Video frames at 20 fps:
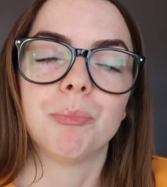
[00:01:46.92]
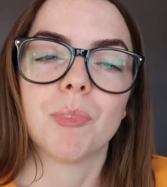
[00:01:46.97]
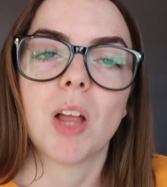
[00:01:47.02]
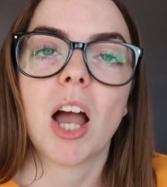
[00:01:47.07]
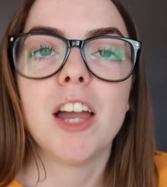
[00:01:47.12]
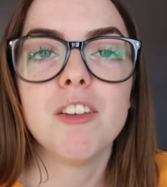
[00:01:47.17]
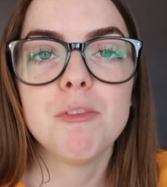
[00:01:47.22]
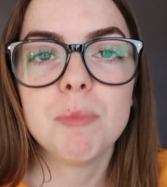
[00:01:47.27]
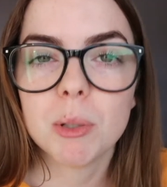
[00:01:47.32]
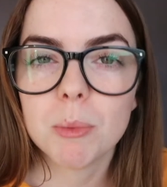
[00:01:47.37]

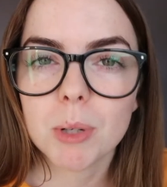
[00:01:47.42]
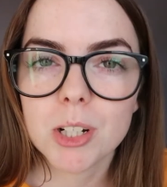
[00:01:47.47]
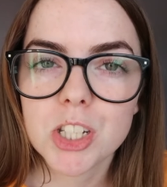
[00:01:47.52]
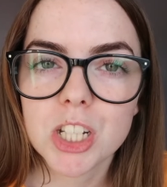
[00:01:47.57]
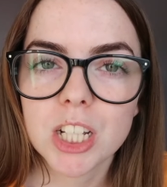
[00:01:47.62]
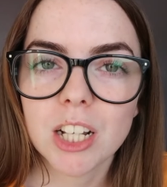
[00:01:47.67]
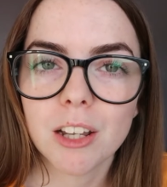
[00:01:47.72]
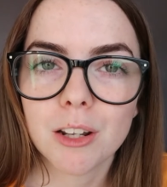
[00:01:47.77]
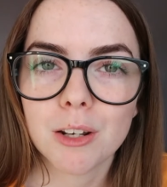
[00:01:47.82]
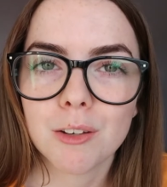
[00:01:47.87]
I've been
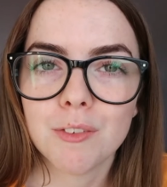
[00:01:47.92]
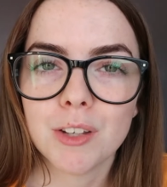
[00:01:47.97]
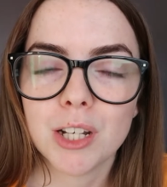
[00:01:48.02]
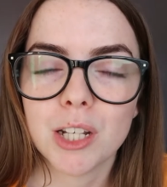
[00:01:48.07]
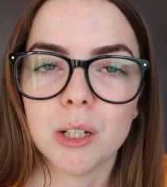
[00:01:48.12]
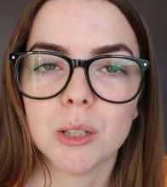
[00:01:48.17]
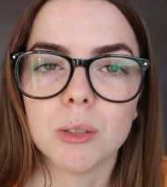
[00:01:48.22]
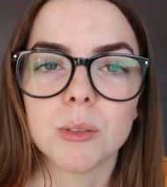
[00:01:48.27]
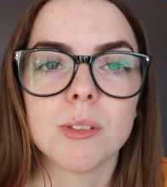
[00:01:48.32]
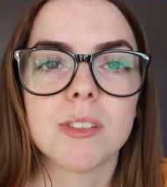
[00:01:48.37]
watching a lot of
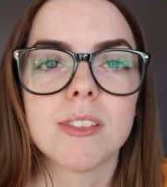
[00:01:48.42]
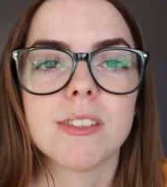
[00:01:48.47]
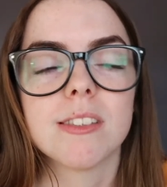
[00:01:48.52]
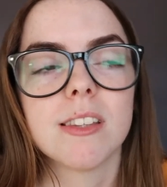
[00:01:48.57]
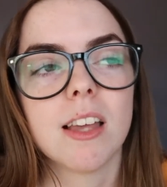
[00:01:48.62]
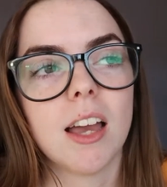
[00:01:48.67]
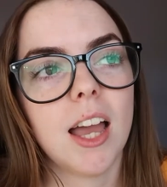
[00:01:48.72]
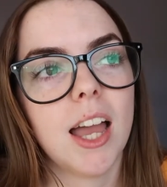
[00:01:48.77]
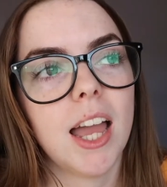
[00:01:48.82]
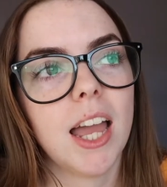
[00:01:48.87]
videos
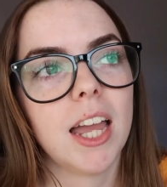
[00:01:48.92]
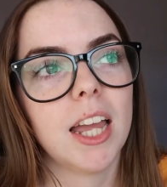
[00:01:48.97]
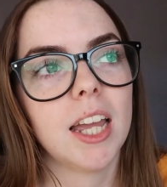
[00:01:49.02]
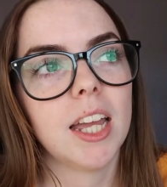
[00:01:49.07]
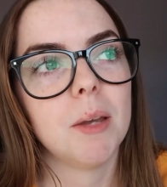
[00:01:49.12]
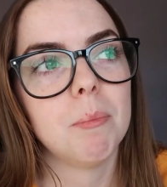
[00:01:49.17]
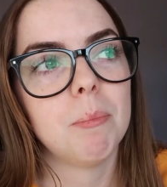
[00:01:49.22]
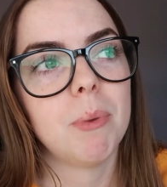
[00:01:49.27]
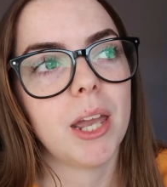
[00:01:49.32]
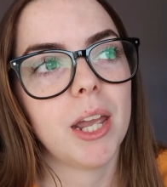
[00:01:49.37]

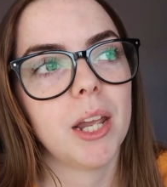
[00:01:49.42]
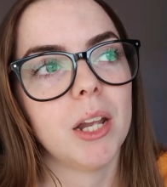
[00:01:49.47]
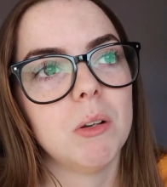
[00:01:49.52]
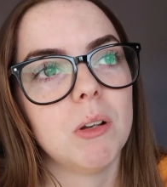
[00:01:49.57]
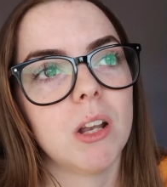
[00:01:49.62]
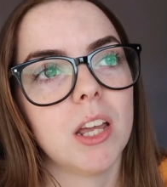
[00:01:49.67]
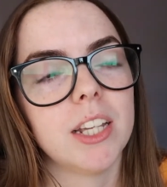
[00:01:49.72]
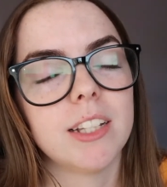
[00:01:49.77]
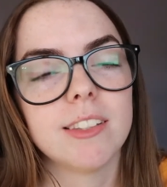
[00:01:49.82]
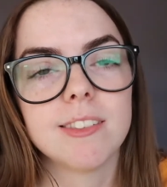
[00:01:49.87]
about
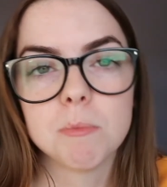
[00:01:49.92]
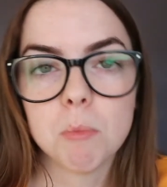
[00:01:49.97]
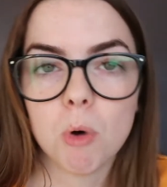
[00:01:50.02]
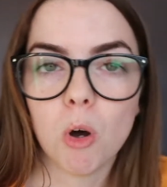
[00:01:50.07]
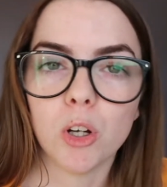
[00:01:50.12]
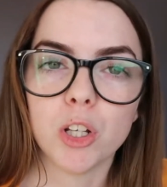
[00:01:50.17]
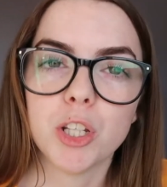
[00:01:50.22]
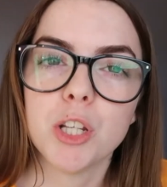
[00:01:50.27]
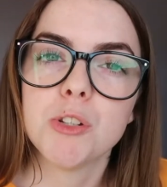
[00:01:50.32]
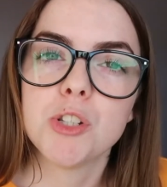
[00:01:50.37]
like
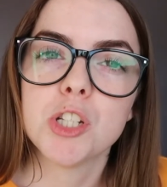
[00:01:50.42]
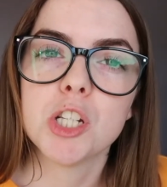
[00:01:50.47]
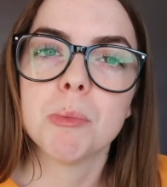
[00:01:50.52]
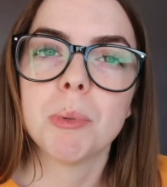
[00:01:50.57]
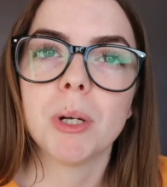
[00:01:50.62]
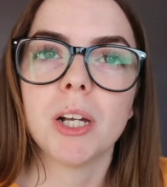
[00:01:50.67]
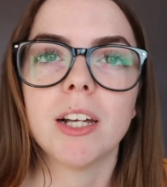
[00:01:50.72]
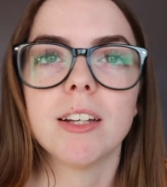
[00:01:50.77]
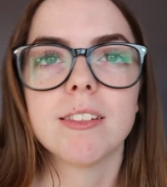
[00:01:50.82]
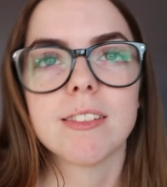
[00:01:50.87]
small
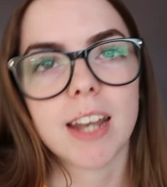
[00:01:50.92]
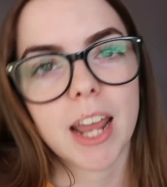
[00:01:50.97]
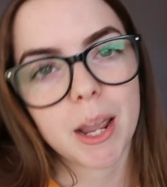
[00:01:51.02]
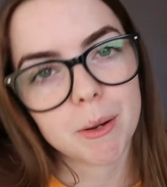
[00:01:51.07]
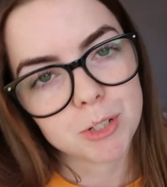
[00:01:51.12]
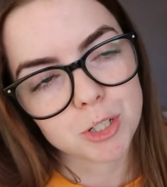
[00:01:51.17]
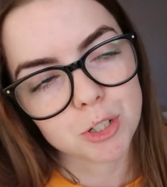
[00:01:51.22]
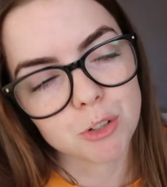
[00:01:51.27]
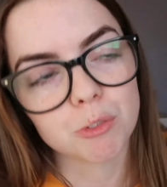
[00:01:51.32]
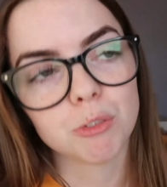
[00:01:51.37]
YouTubers and how
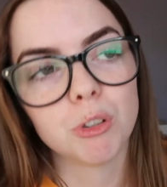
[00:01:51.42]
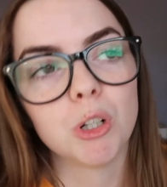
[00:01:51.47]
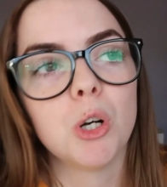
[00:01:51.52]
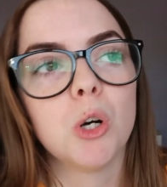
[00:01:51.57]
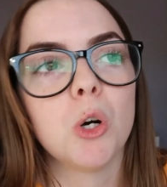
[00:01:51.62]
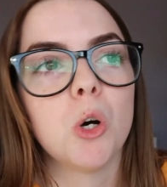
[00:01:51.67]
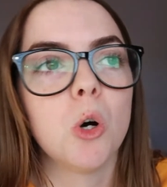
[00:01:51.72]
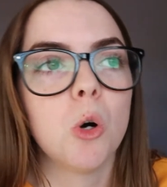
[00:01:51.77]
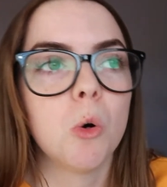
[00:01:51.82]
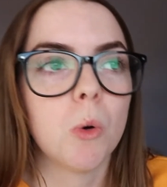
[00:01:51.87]
to
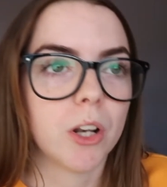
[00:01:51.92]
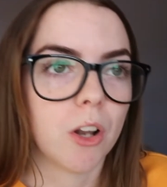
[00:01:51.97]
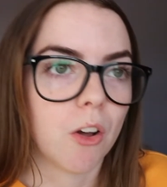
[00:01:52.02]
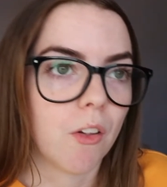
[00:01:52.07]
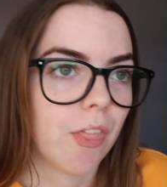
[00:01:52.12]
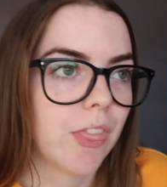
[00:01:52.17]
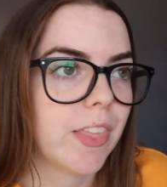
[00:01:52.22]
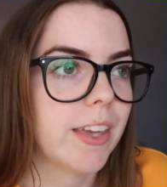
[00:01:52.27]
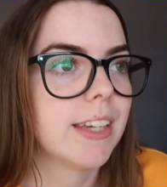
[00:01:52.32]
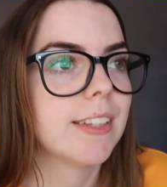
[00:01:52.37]
grow and
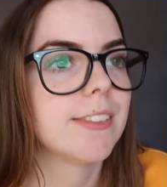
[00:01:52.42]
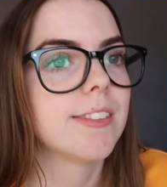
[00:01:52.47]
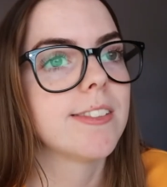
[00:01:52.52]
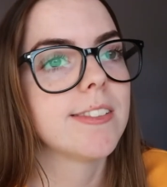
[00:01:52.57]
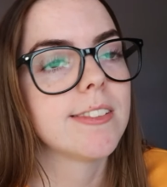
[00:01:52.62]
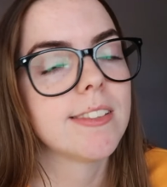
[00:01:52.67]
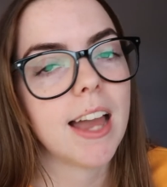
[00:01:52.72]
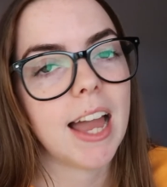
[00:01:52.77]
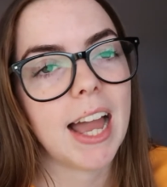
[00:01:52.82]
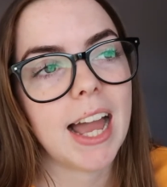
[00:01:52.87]
all
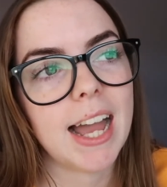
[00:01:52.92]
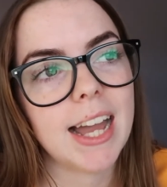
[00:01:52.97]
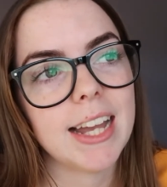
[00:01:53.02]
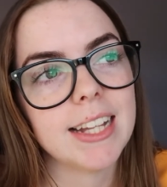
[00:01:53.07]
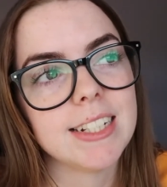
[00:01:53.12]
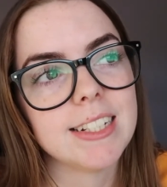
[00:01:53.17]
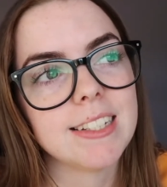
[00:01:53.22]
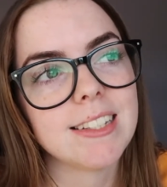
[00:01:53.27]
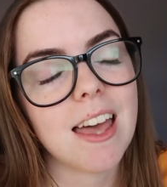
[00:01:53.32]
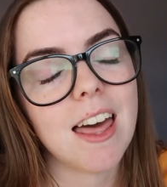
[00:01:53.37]
this,
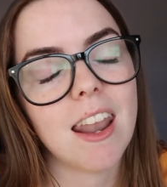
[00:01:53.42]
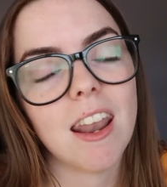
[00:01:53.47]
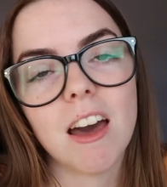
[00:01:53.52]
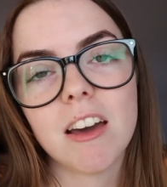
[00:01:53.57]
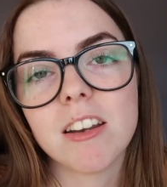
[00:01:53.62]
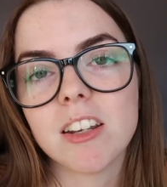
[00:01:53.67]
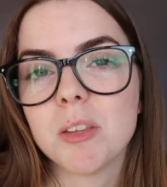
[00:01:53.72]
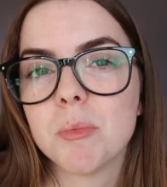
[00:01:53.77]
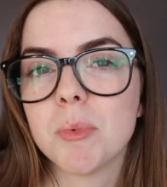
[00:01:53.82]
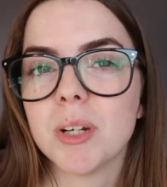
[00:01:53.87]
and a
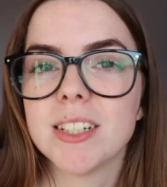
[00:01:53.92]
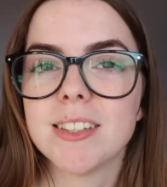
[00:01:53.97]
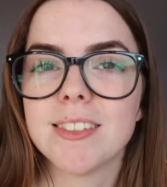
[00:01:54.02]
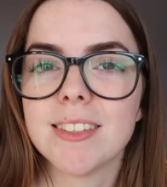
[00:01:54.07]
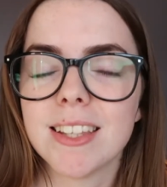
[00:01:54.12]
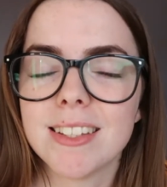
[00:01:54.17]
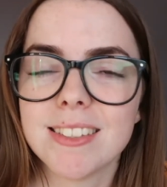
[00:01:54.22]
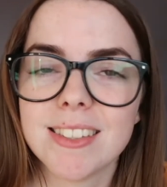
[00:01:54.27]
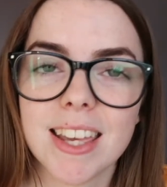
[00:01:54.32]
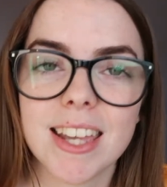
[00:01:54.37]
lot of them are
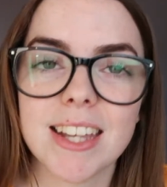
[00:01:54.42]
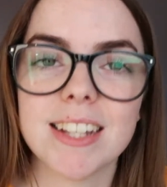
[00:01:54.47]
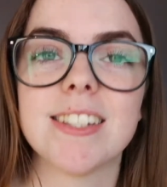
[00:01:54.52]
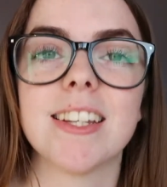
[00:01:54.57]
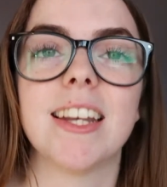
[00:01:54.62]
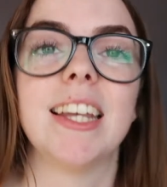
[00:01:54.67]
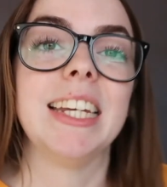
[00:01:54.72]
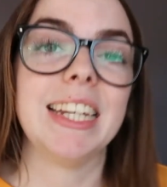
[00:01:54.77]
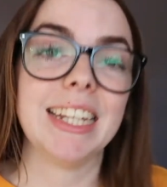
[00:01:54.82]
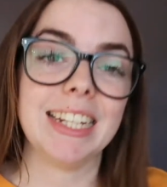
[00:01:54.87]
saying to
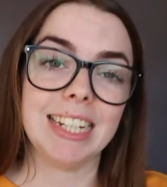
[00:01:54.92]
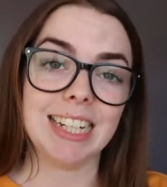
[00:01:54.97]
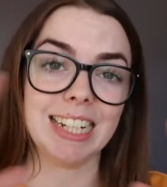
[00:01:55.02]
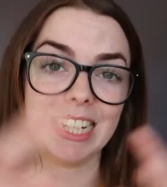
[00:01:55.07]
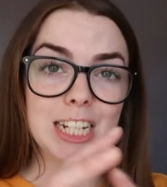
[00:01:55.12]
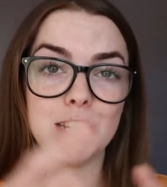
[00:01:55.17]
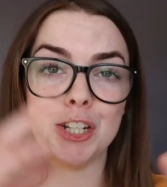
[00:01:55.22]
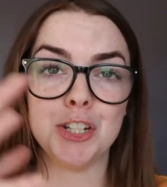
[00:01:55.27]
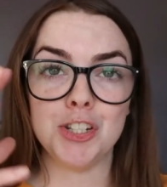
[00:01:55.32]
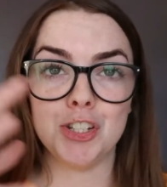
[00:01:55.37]
like
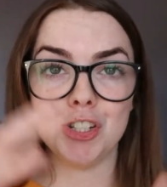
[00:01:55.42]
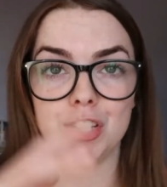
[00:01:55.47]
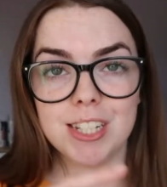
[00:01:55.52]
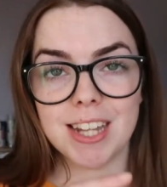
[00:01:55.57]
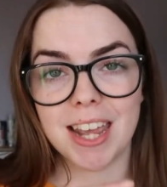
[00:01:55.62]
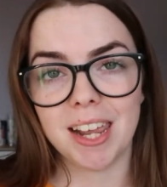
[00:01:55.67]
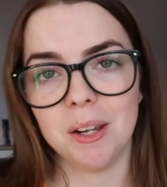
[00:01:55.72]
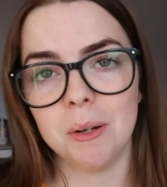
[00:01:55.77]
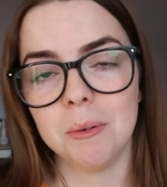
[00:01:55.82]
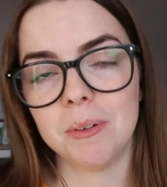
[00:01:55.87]
niche
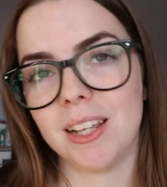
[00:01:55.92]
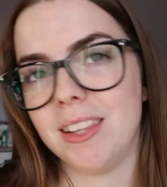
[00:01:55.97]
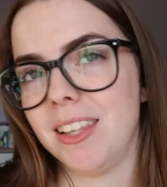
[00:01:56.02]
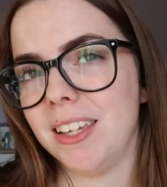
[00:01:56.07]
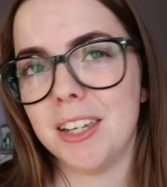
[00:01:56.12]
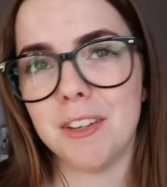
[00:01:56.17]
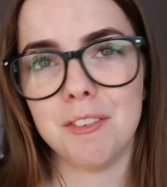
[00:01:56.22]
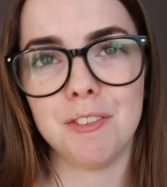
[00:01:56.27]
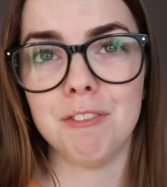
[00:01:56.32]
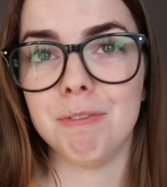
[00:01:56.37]
down. I
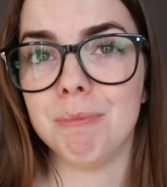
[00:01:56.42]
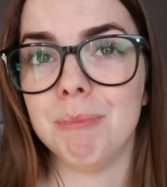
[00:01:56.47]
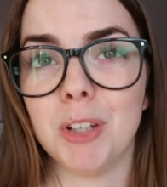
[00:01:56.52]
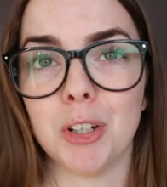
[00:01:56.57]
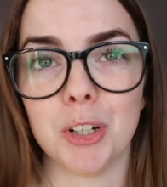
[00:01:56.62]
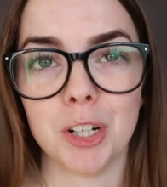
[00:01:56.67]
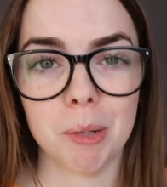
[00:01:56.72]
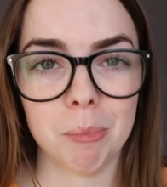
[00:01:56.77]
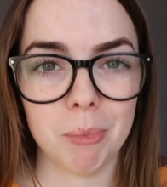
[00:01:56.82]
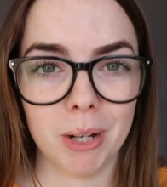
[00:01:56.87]
think if
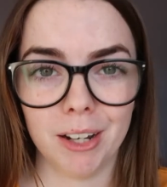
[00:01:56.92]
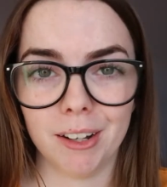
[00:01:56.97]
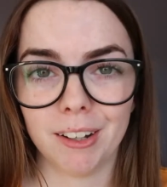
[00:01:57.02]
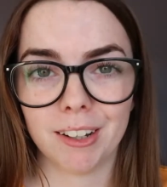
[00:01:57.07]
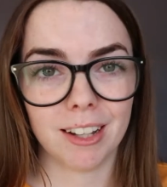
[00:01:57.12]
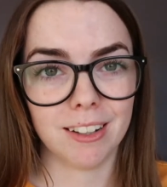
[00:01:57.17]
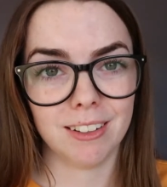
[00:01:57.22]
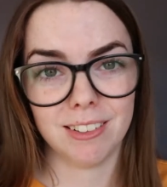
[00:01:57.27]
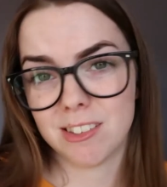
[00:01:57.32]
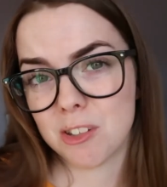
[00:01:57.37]
you're in
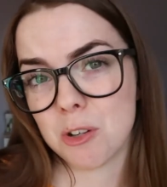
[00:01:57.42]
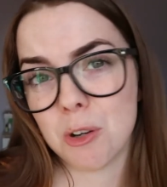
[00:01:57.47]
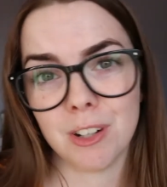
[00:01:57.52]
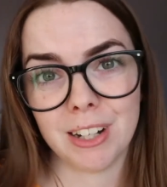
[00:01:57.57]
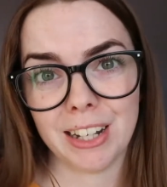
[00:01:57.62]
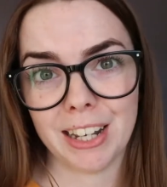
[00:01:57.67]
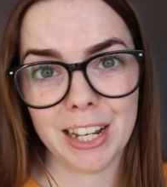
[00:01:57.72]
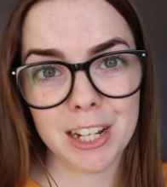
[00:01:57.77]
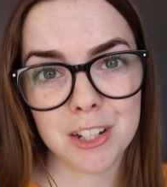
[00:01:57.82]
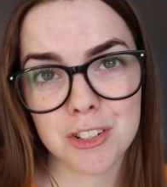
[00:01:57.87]
America it's
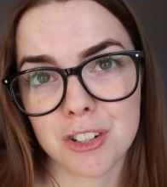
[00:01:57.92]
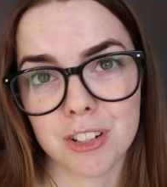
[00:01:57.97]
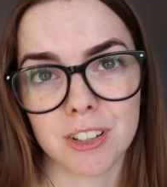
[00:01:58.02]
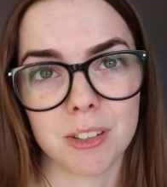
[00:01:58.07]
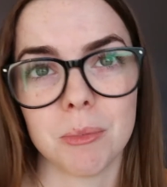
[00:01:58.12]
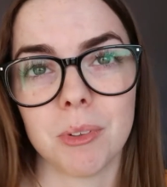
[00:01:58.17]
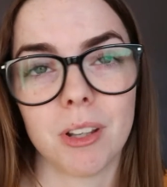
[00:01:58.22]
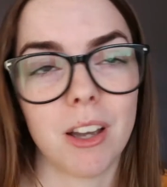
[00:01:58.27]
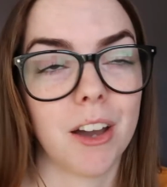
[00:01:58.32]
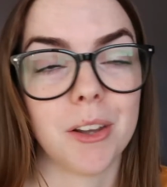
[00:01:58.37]
called niche or
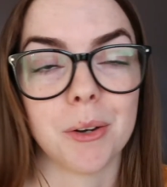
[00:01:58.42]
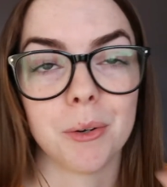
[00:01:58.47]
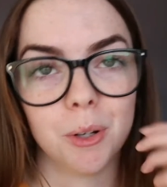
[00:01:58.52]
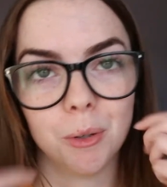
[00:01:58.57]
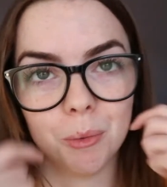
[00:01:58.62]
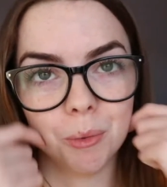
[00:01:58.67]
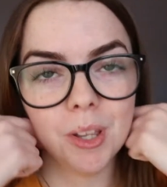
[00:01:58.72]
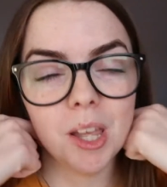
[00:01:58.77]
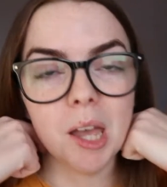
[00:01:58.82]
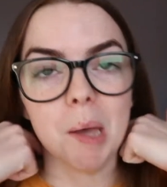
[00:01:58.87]
something, I don't
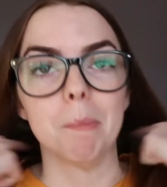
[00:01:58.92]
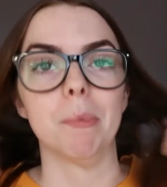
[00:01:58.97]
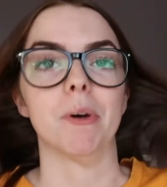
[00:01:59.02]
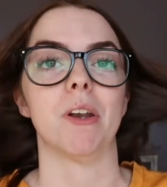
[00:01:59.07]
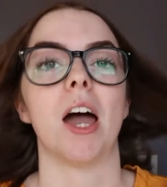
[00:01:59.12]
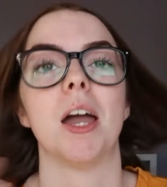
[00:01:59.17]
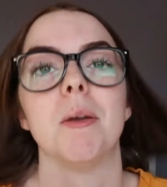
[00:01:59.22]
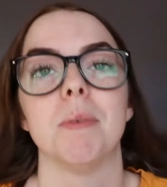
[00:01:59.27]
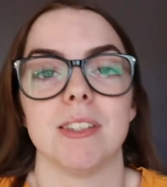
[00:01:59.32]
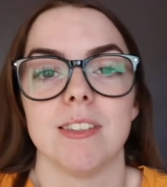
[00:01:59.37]
know, but
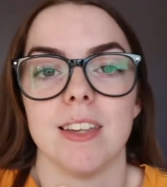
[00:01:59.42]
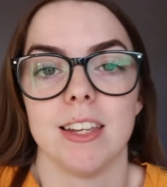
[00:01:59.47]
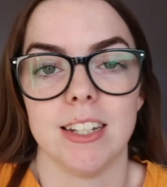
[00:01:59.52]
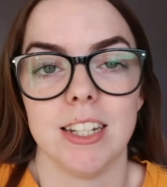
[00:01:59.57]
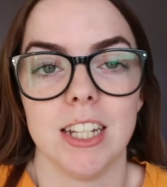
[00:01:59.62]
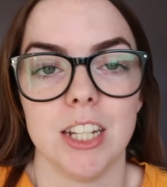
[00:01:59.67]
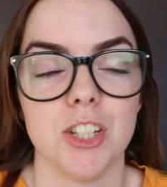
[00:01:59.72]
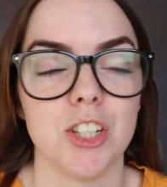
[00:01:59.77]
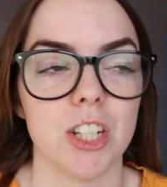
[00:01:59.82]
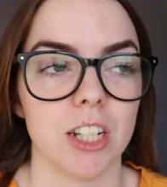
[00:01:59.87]
I would say
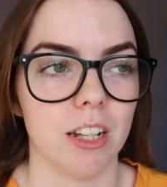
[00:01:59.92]
niche.